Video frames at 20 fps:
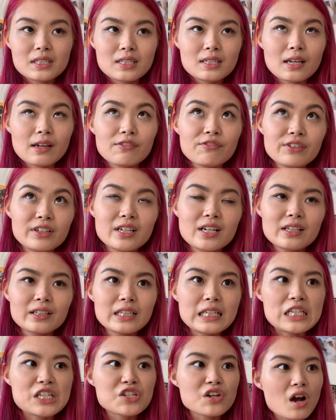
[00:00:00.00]

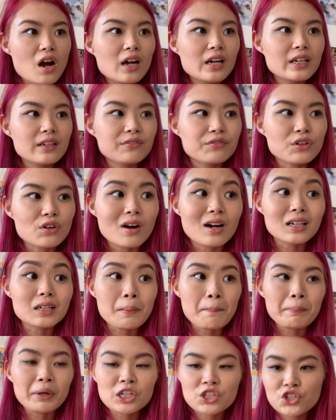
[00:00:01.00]
Definitely not if you're on
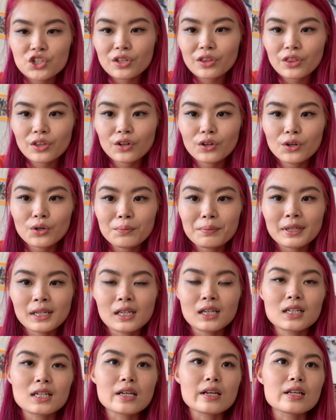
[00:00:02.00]
a budget though,
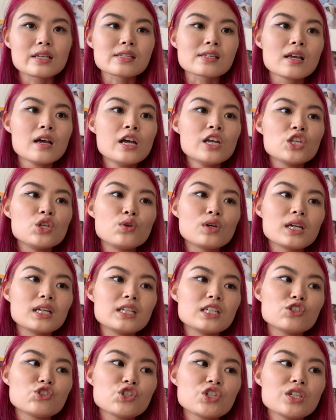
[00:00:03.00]
because you
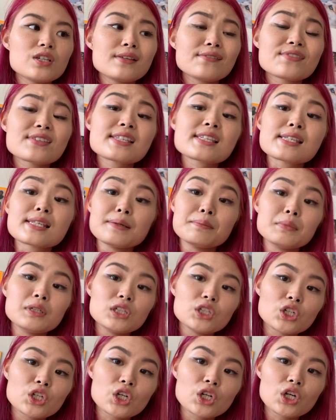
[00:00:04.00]
can achieve
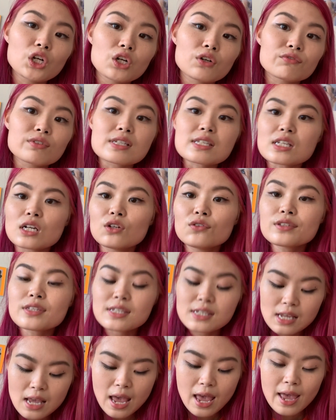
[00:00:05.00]
similar
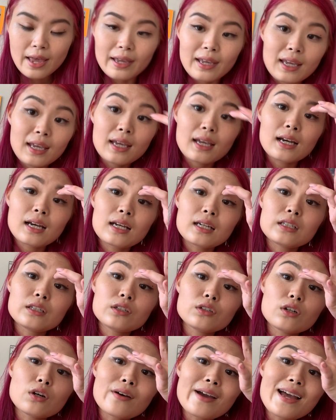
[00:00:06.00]
results. And
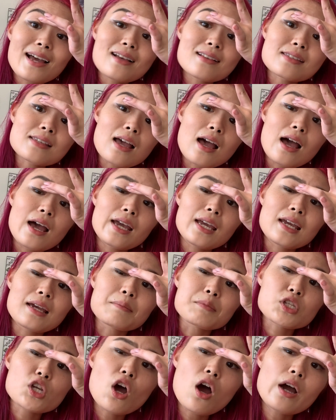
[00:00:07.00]
you know, as I
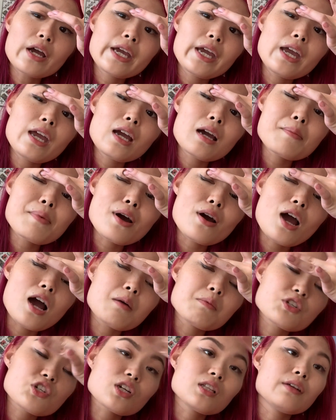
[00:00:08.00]
am talking about
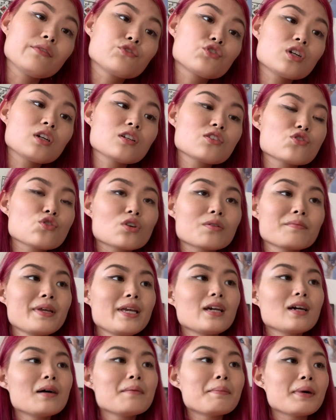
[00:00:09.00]
how much I love drugstore
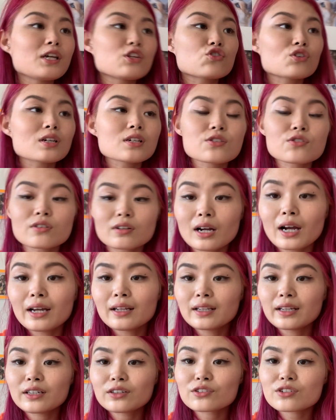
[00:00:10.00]
makeup, my drugstore
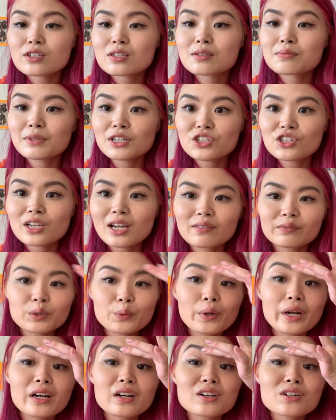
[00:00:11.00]
eyeliner is smudging
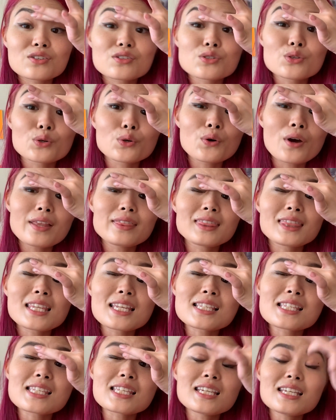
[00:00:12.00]
everywhere. So
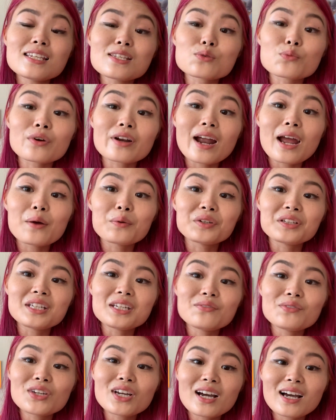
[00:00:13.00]
this is where I will
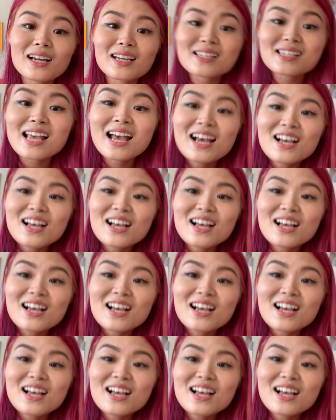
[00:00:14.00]
leave you guys.